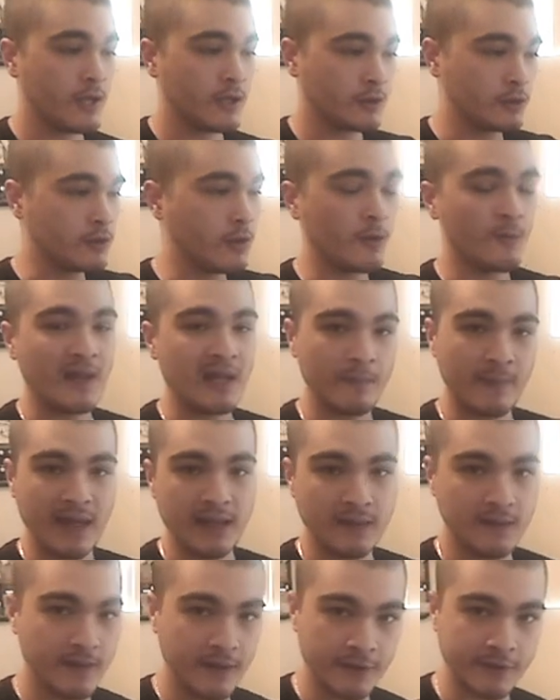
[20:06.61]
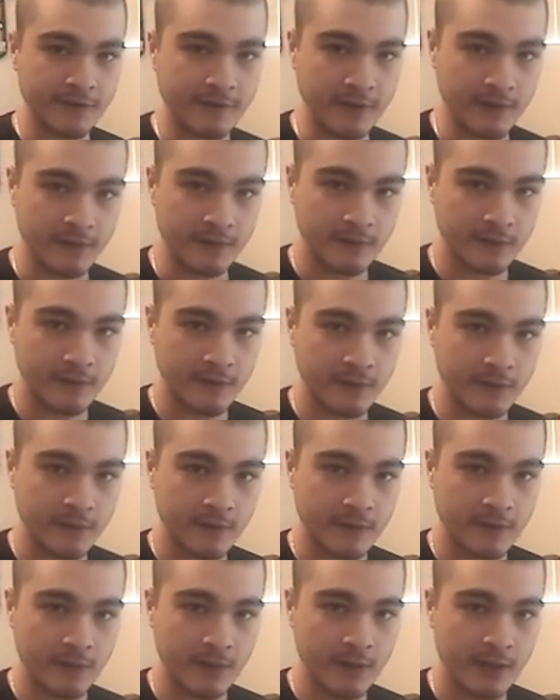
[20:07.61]
go make paid DLC.
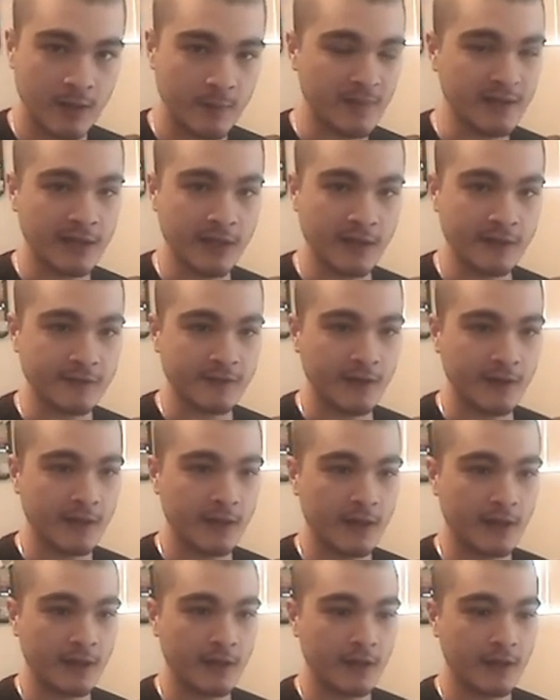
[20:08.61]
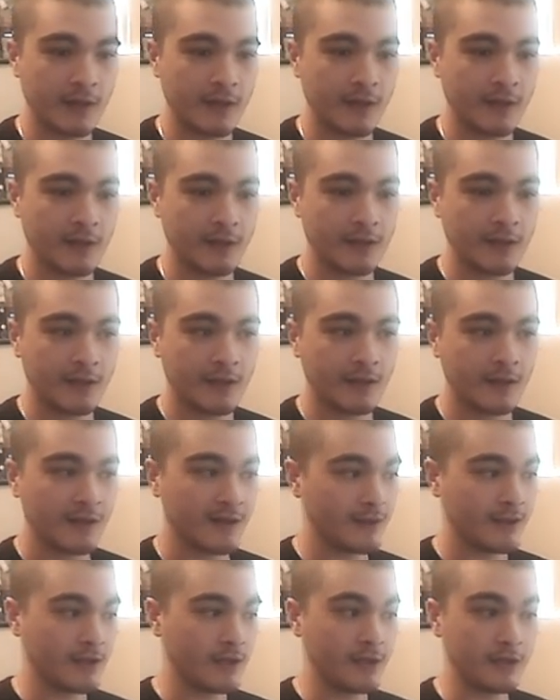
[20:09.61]
Because
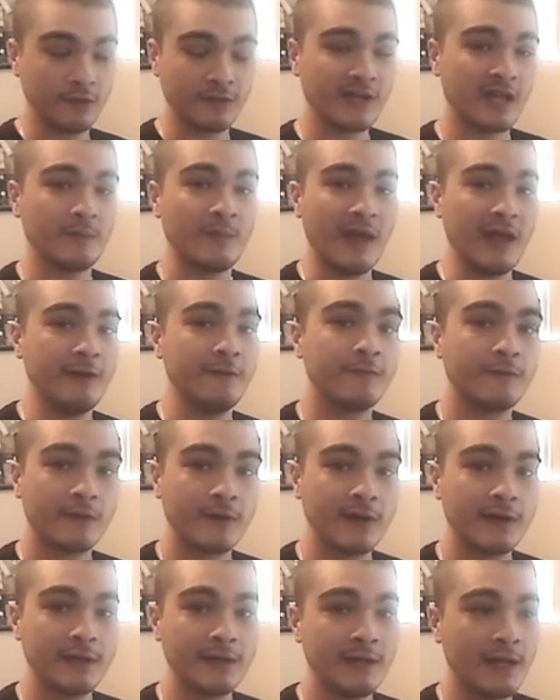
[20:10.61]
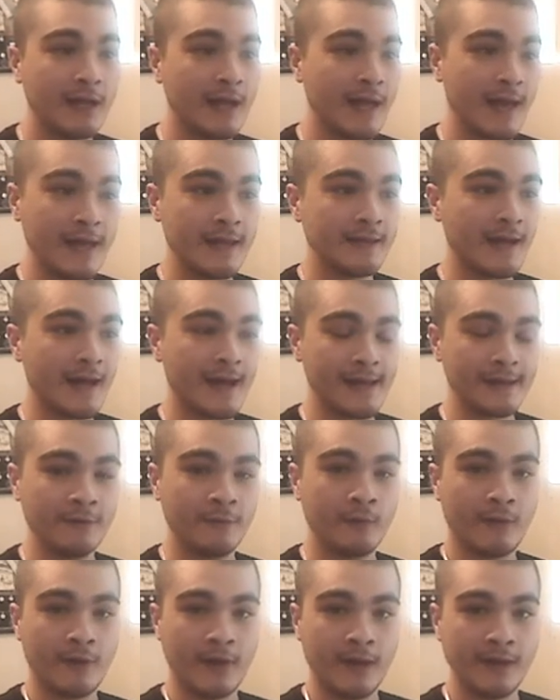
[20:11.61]
you'll get paid for it, and I
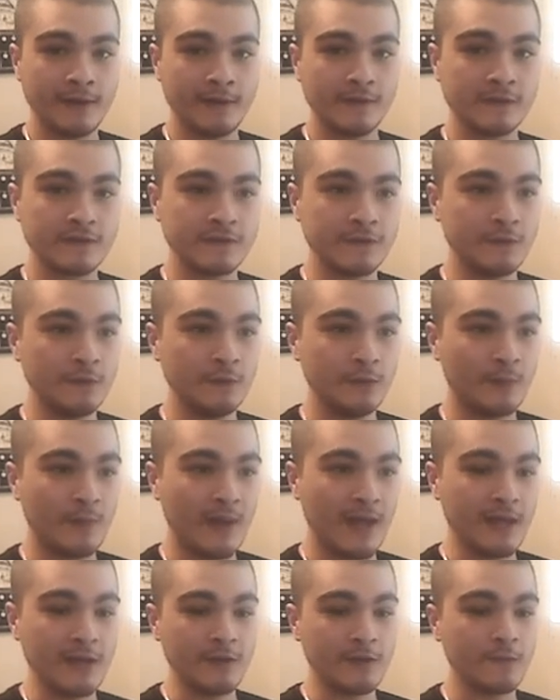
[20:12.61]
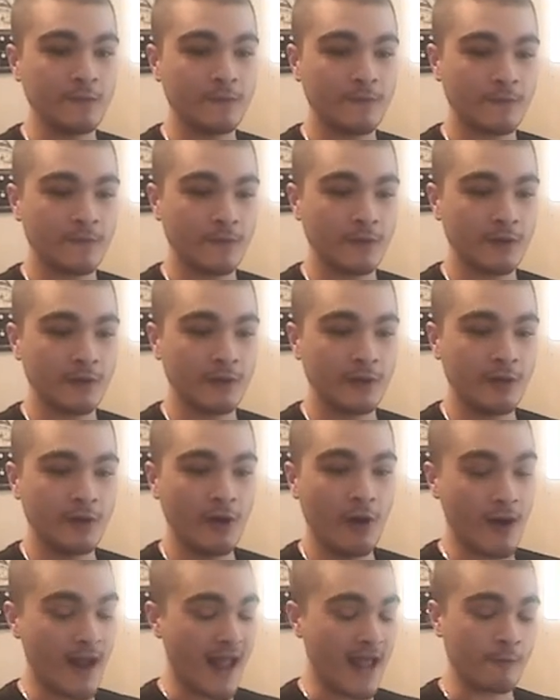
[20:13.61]
don't want to pay you for
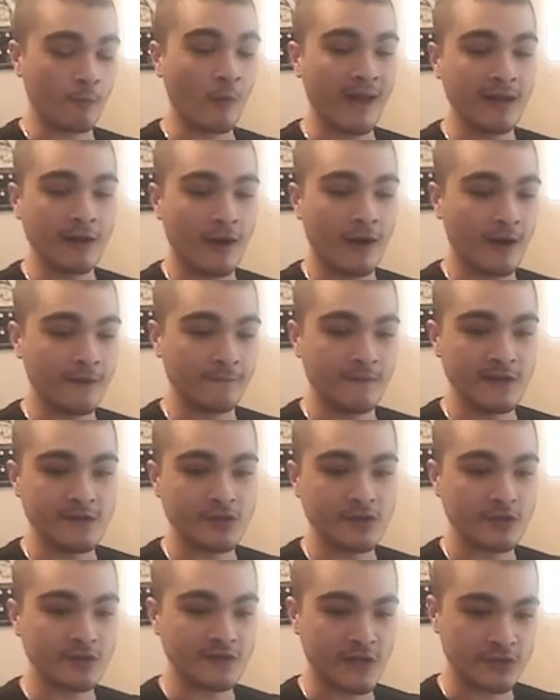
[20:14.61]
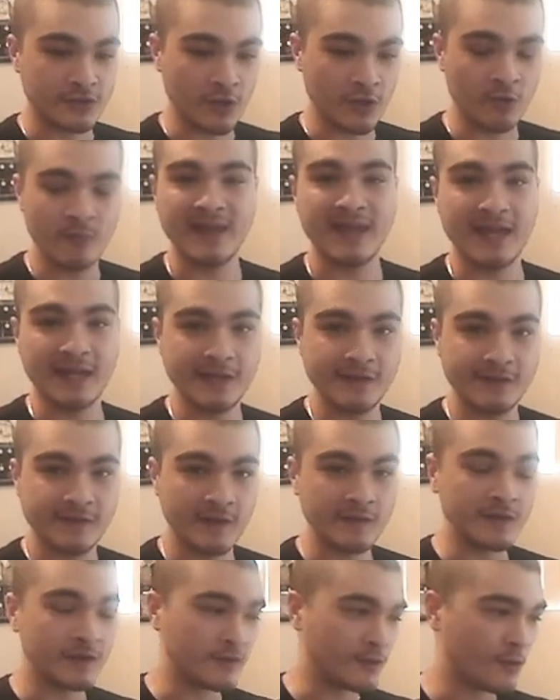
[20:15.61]
and wait on features that don't make any
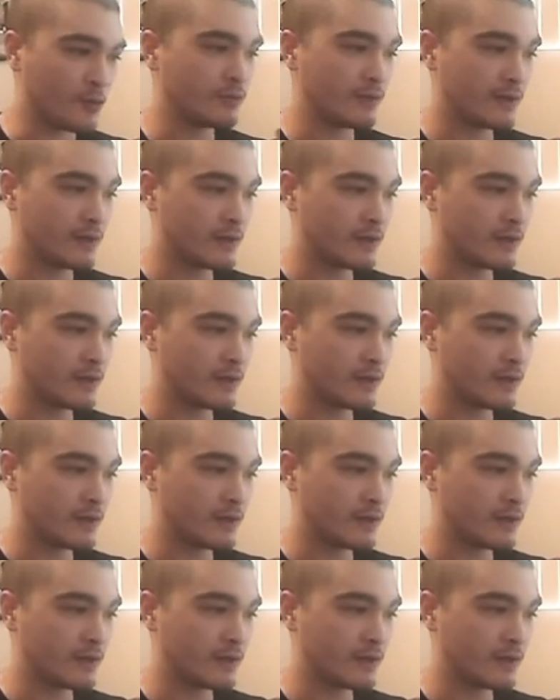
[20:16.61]
sense and don't